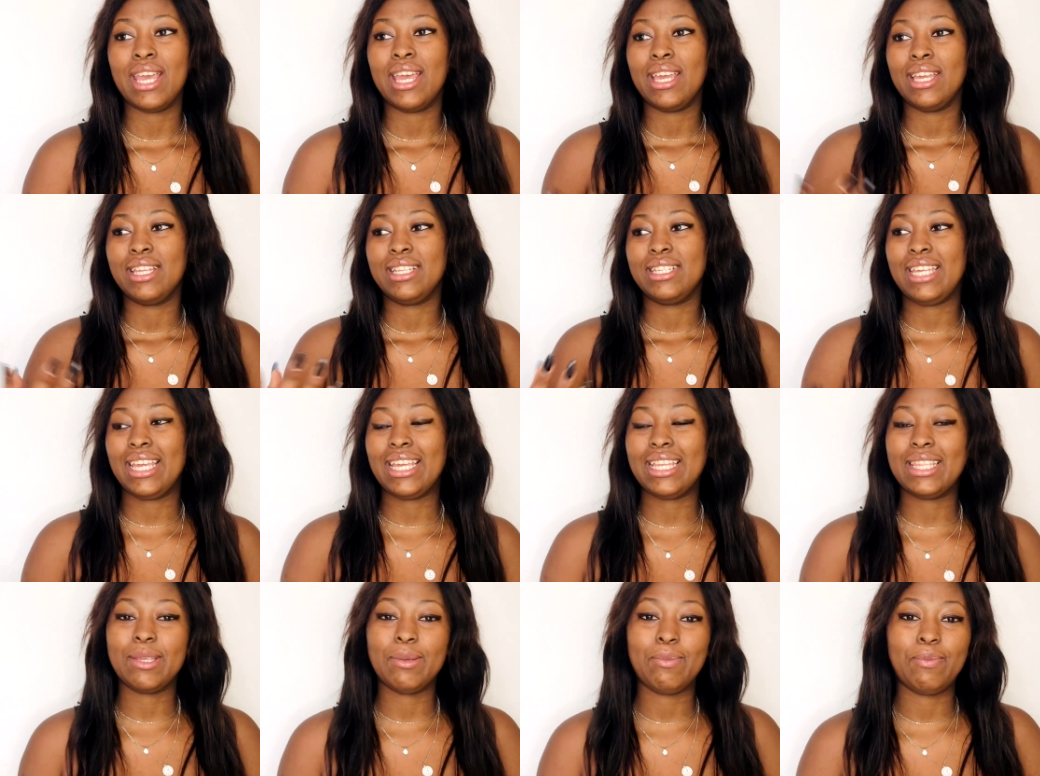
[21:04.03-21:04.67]

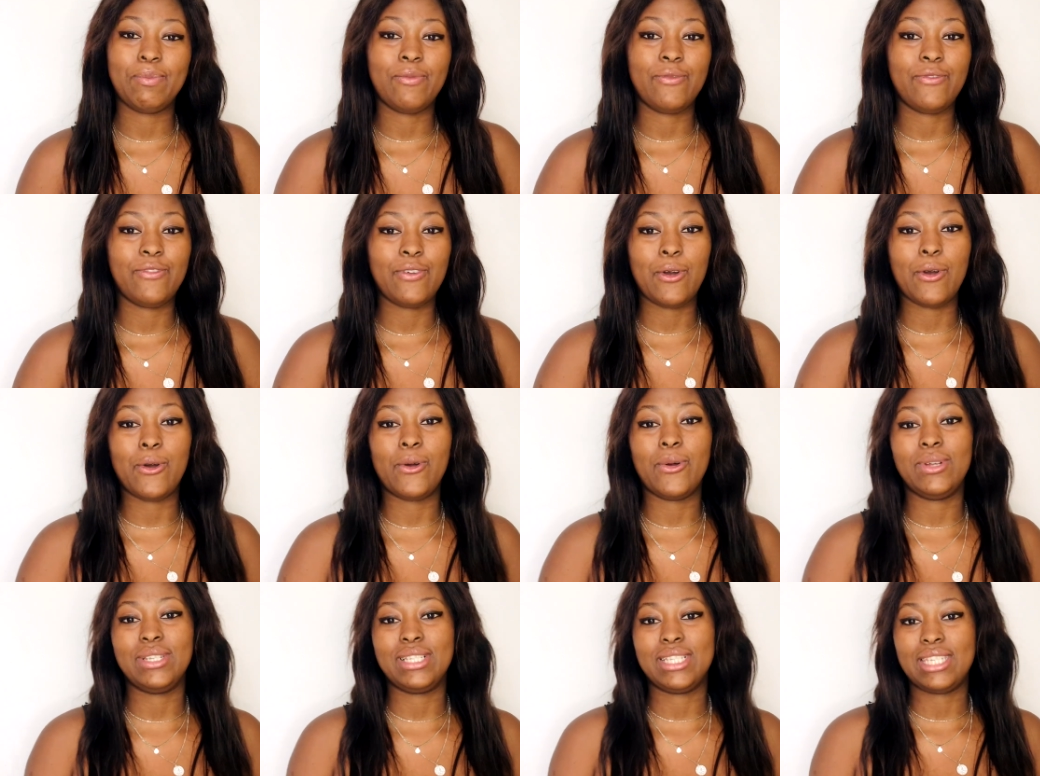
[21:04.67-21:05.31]
Take the
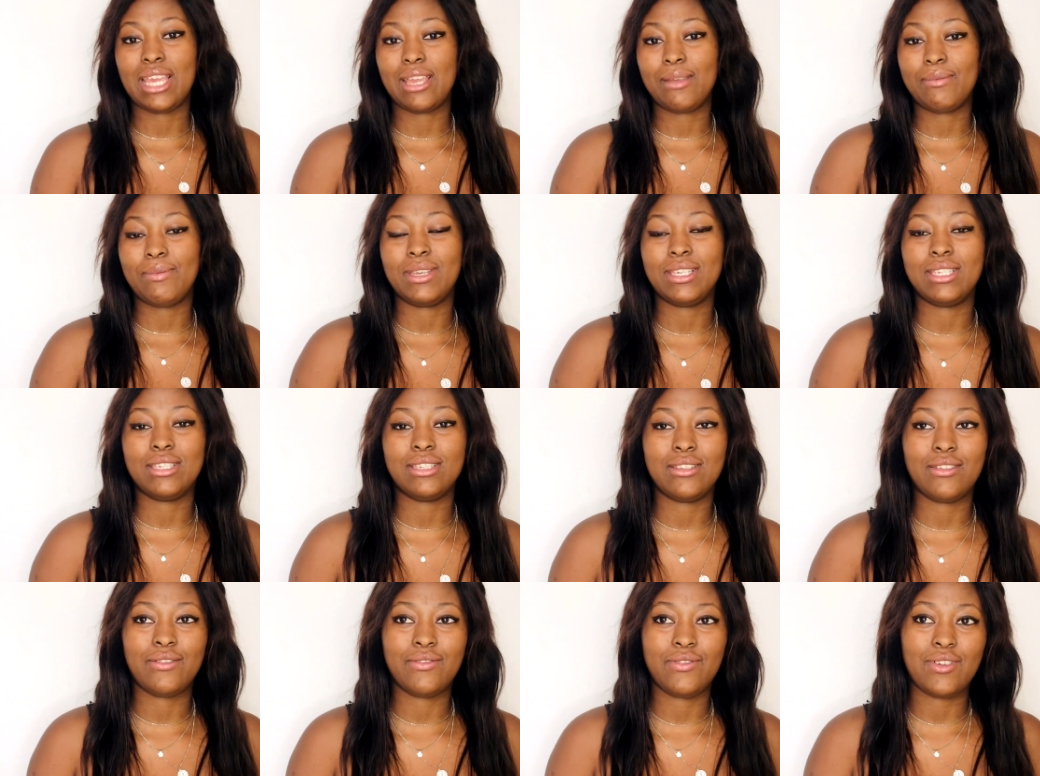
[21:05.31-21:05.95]
phone, take
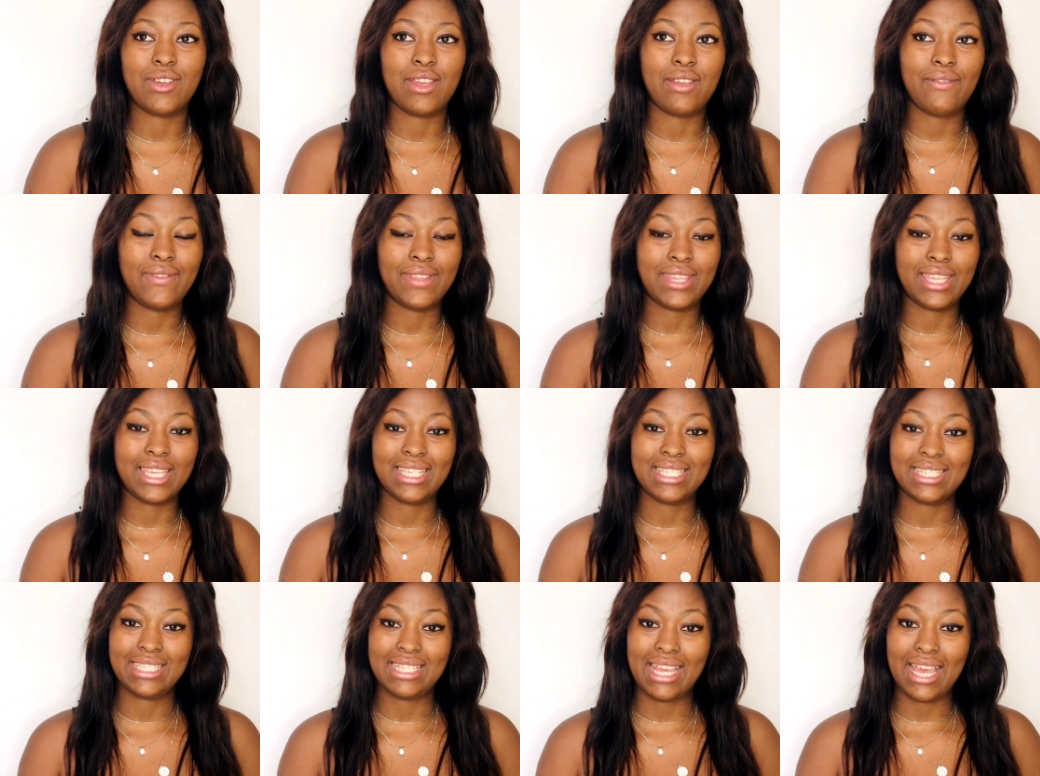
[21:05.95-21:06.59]
pictures of her,
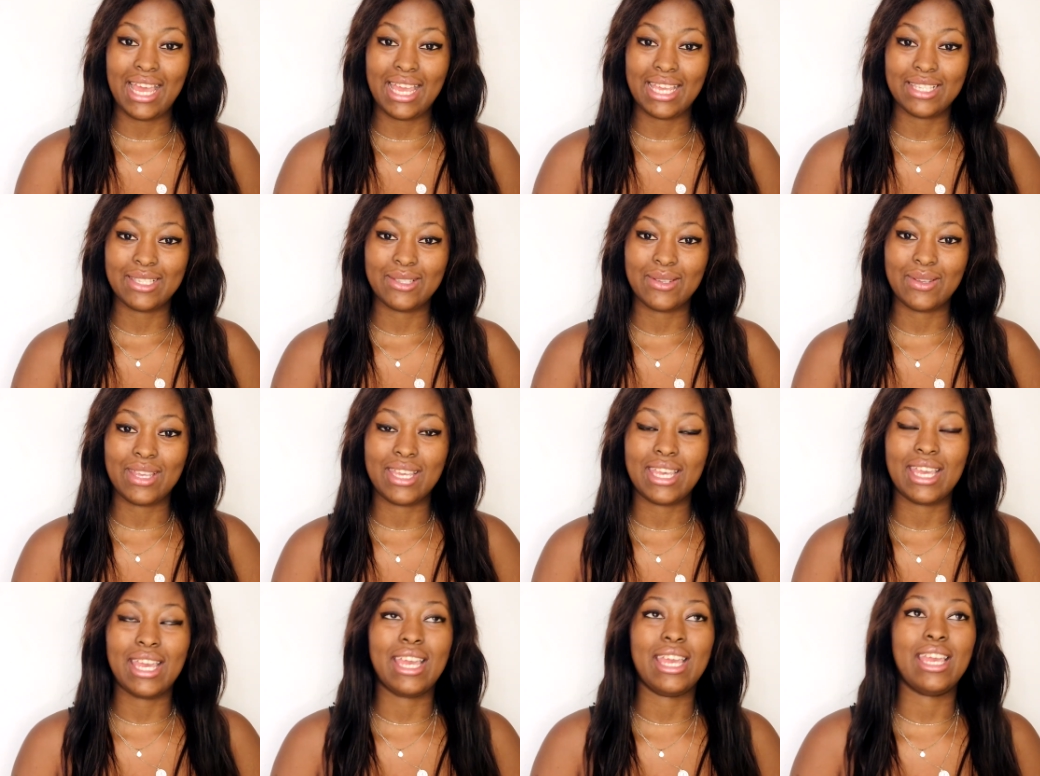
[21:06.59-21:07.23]
everything's nice,
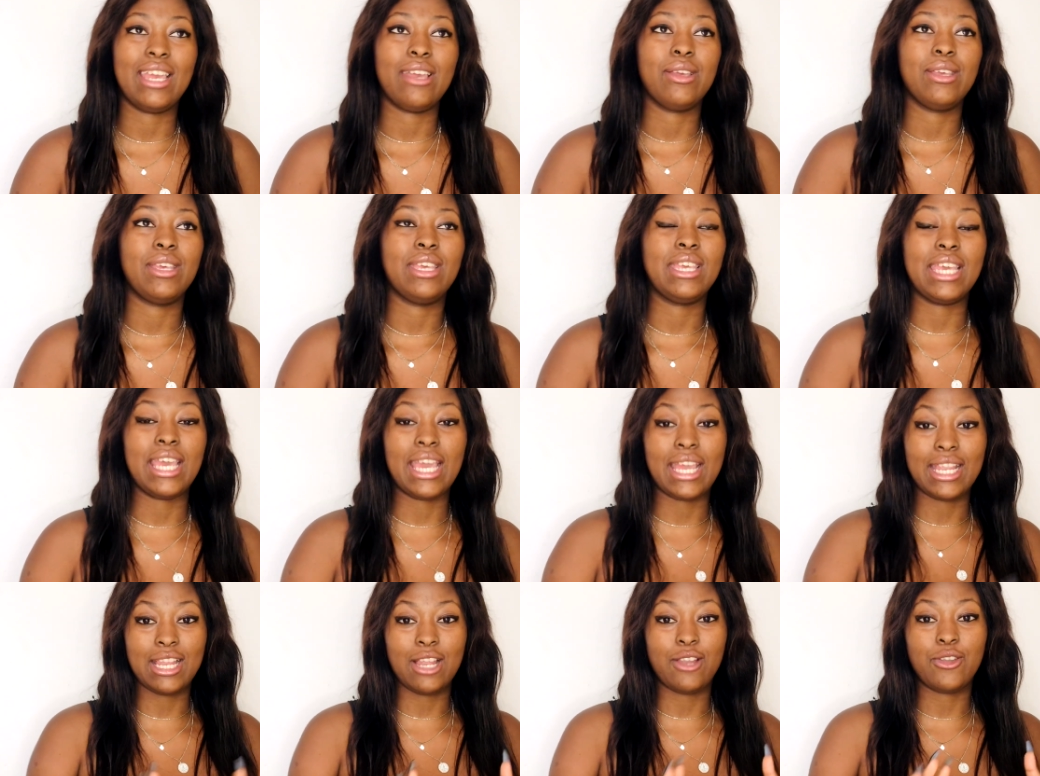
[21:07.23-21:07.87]
okay.
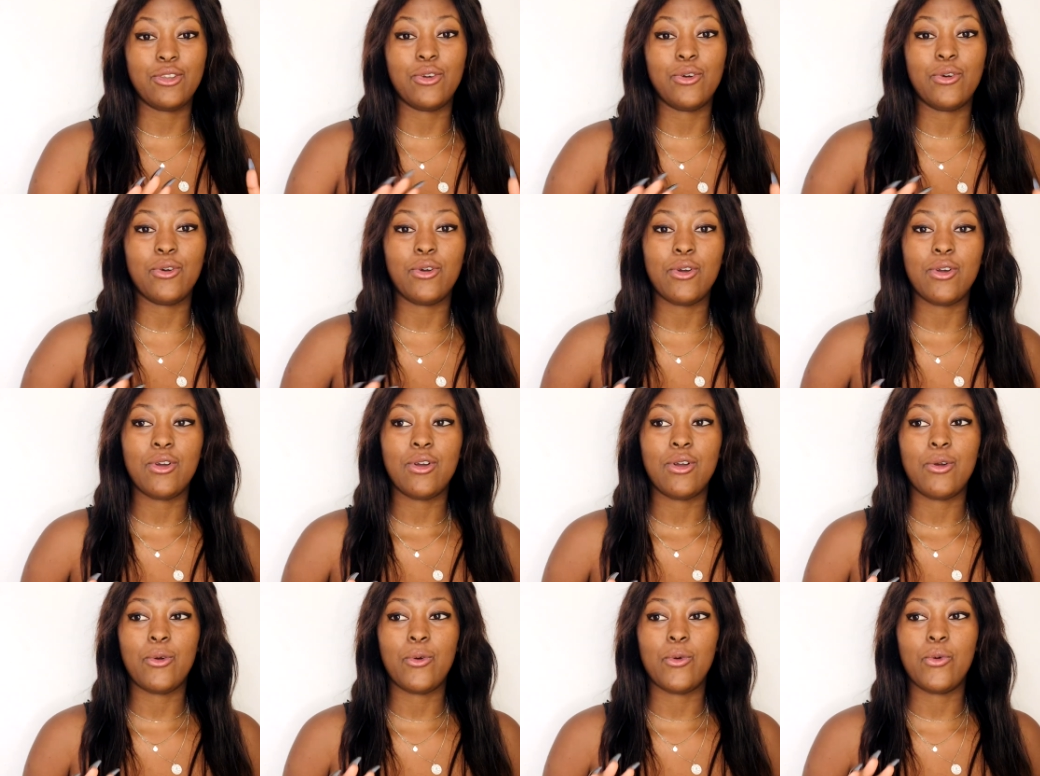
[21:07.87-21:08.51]
Yeah, no,
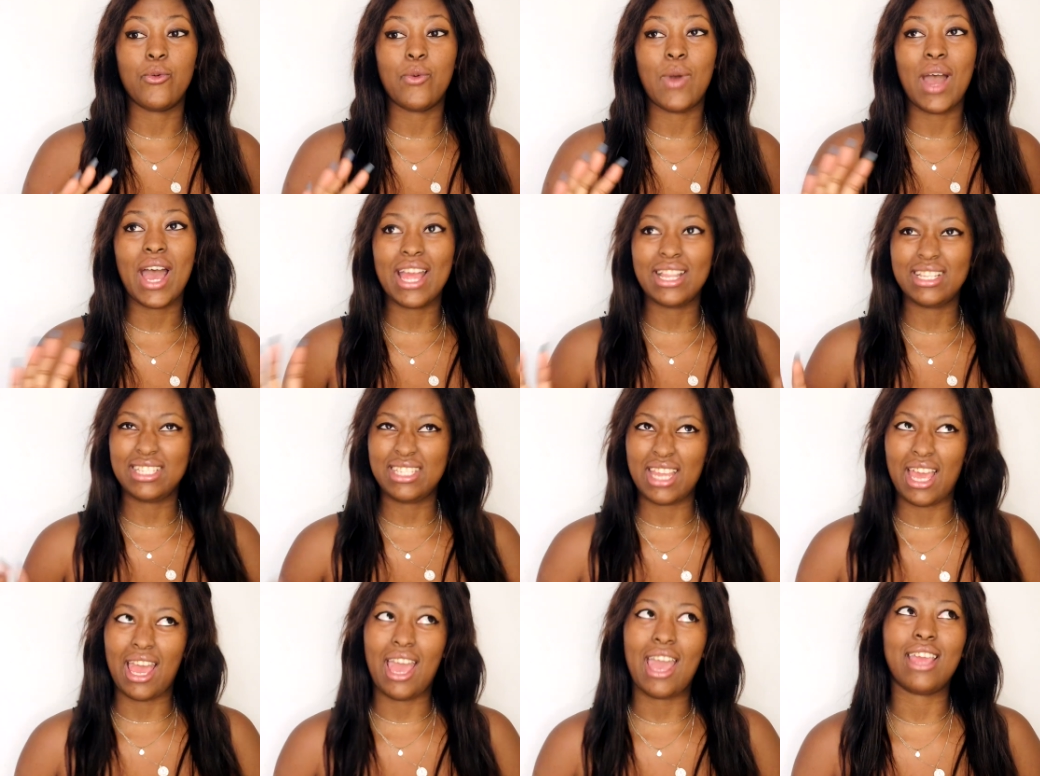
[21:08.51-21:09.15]
one
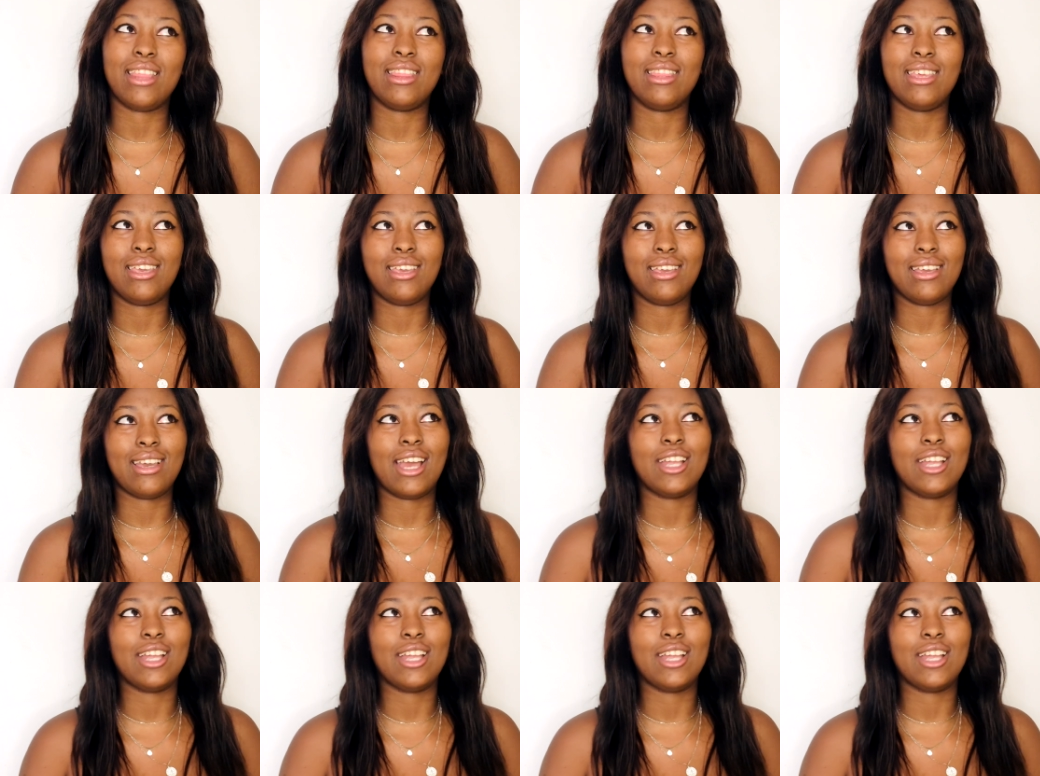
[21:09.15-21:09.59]
guy, I think.